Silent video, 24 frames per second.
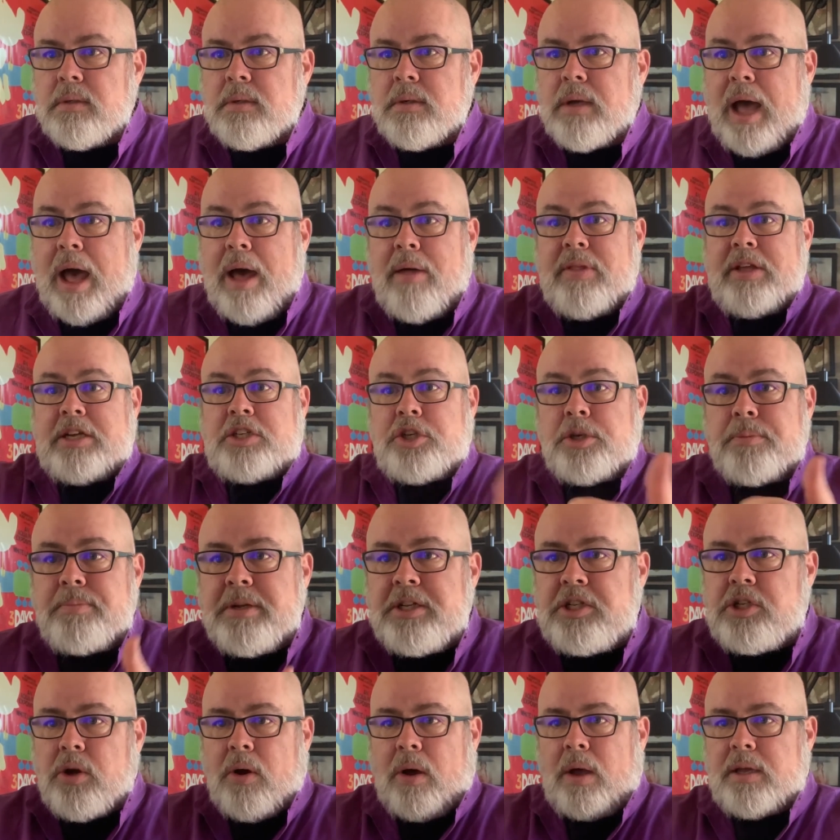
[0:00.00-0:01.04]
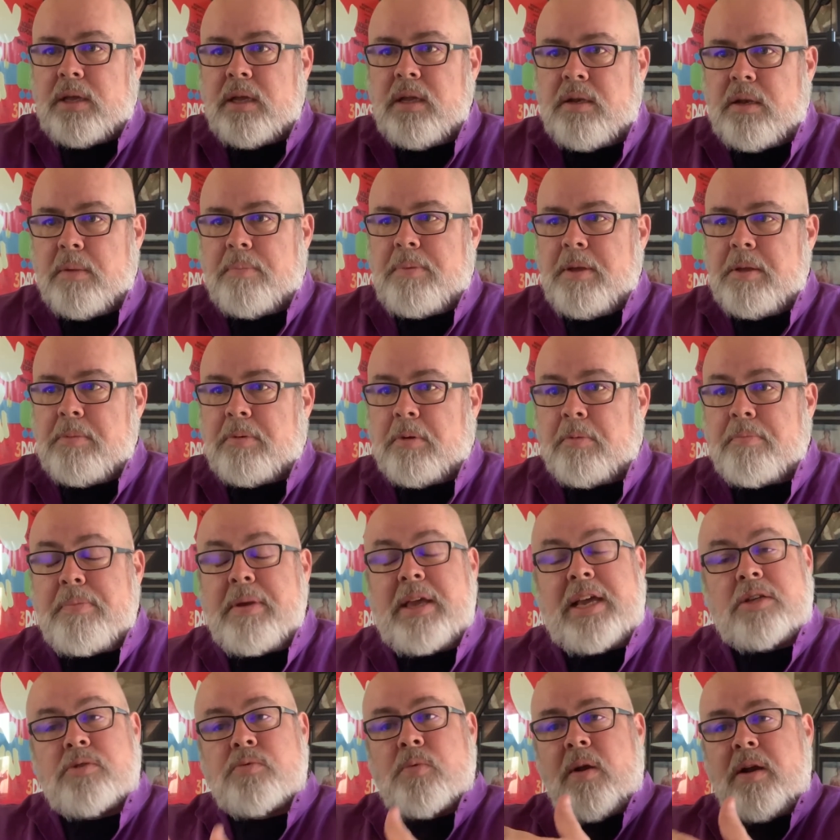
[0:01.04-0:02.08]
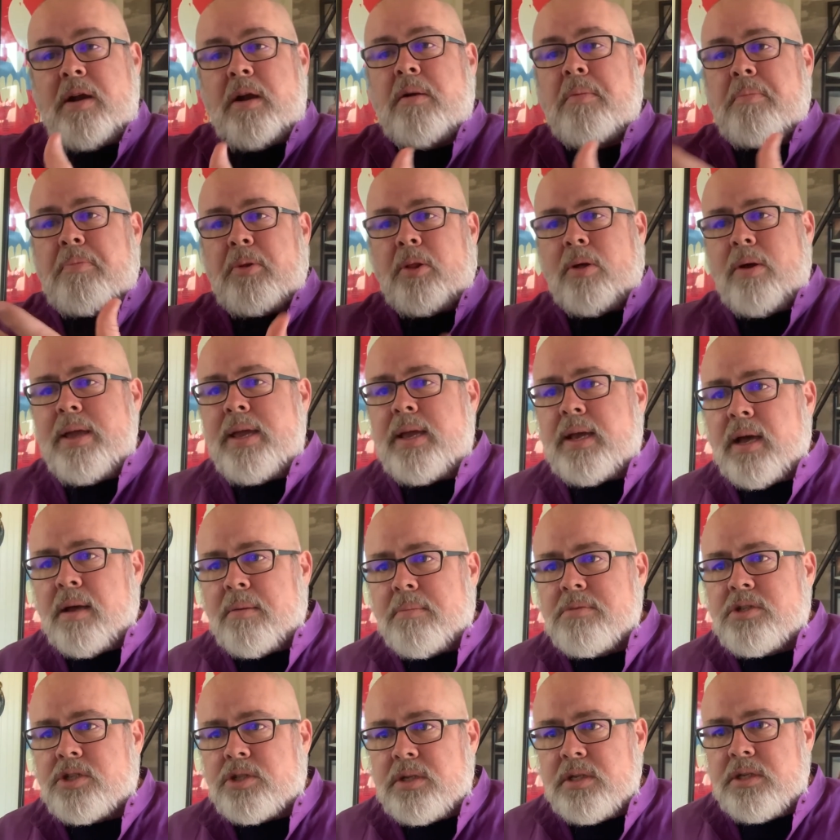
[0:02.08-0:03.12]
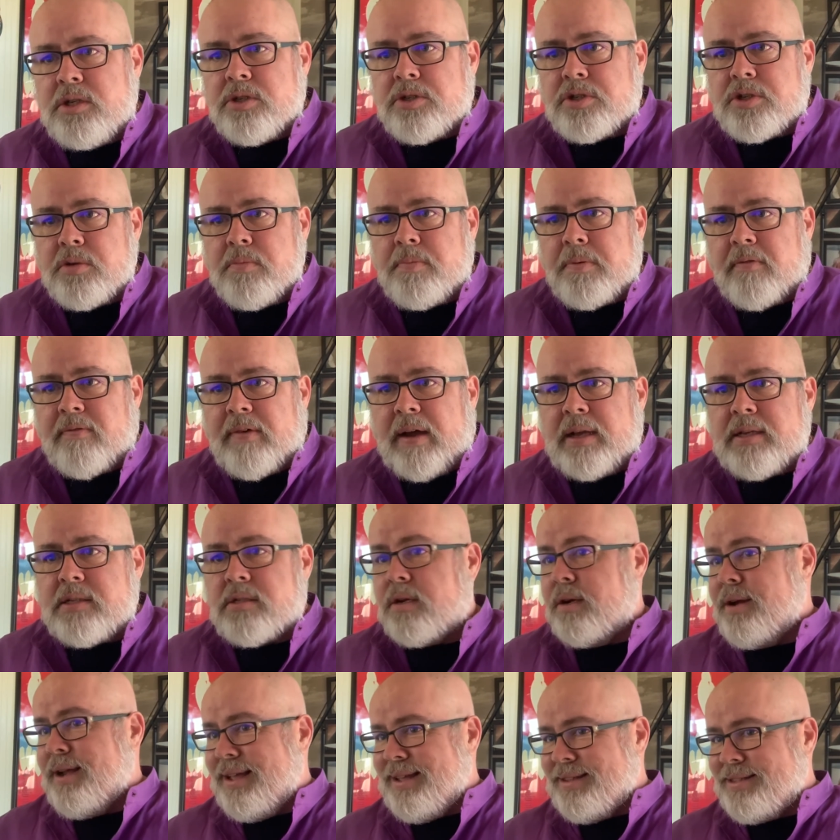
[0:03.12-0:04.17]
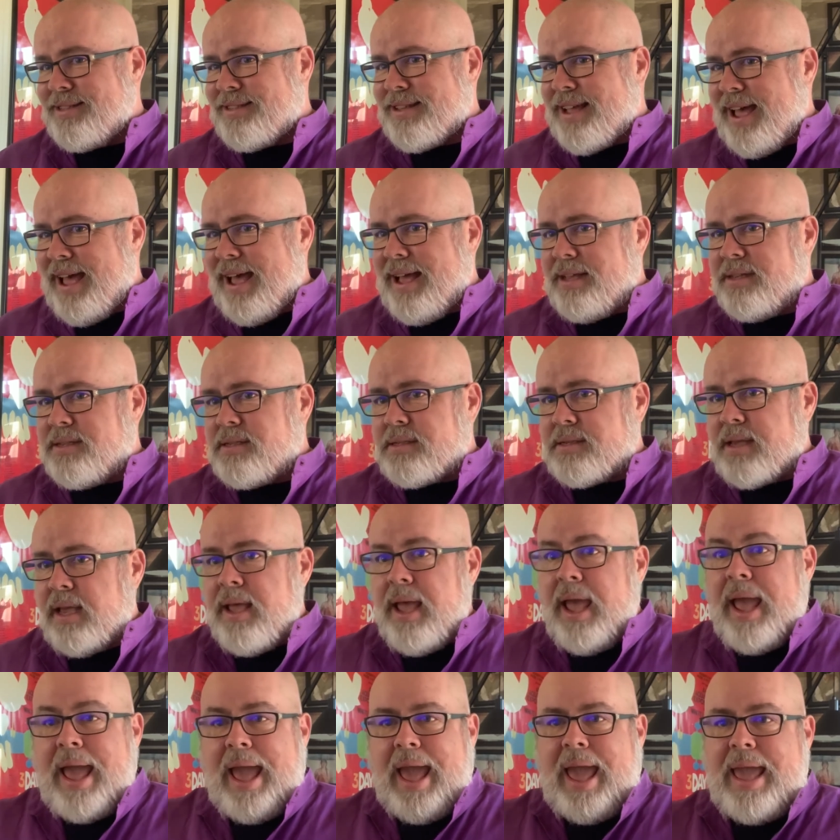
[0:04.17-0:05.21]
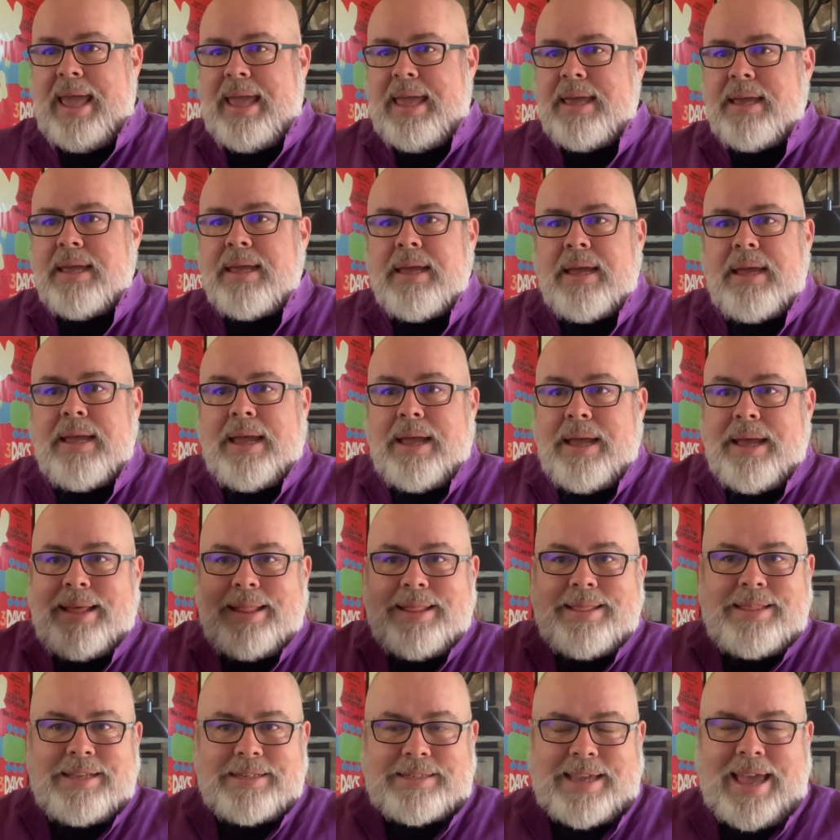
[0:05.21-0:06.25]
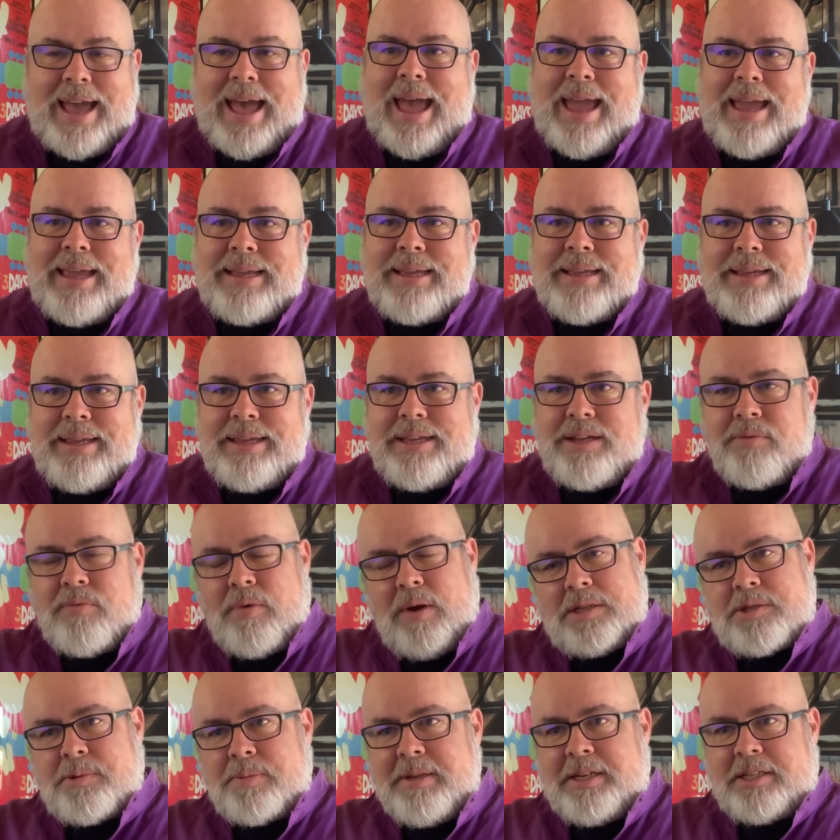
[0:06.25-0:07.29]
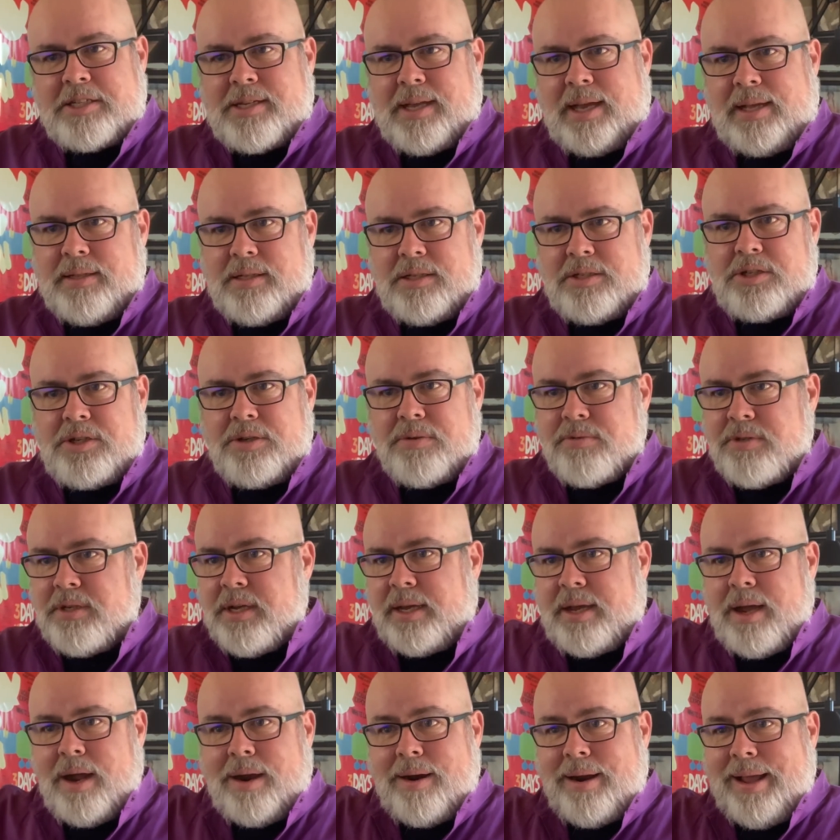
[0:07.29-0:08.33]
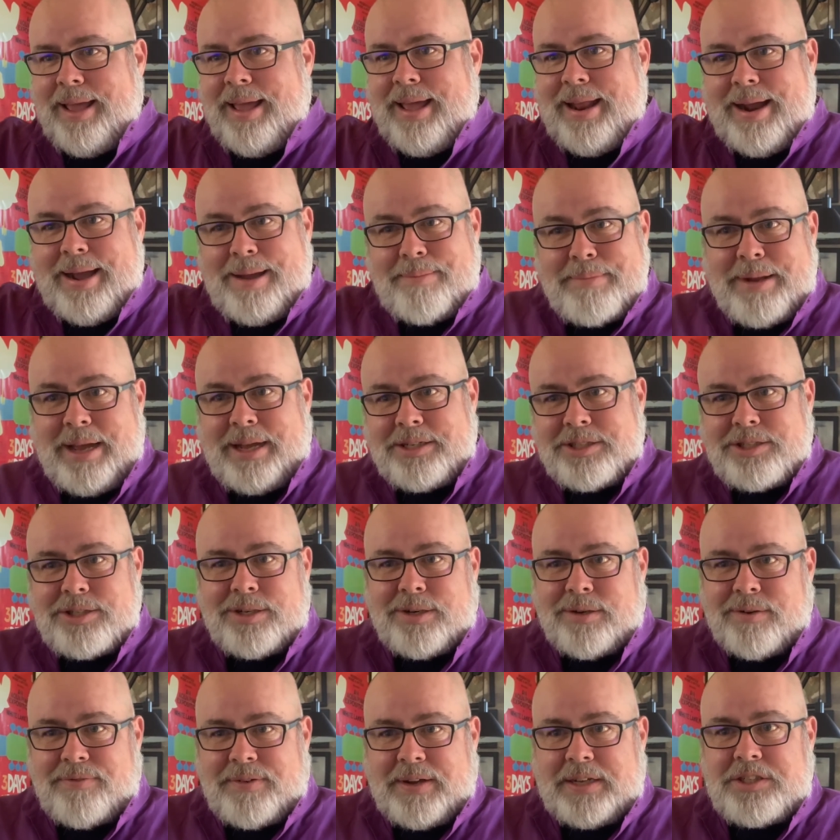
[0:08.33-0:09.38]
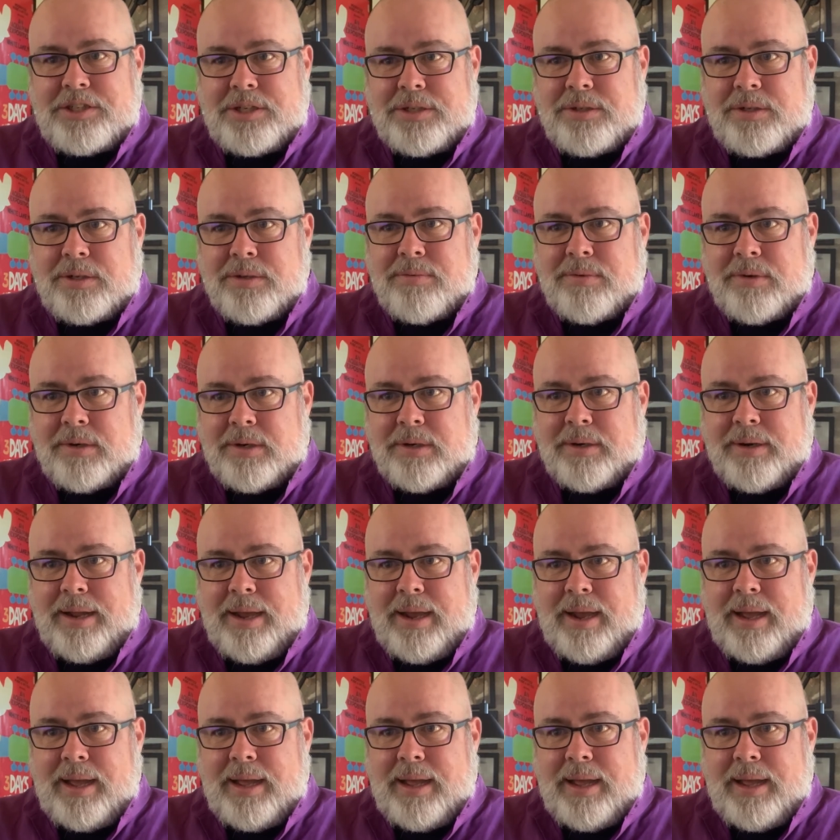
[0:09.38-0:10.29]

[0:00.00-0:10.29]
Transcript: how they should be talking to people. Because when an employee comes to your supervisor and says, hey, this guy, he wants me to sign this union card, and I'm not sure if I should do it or not,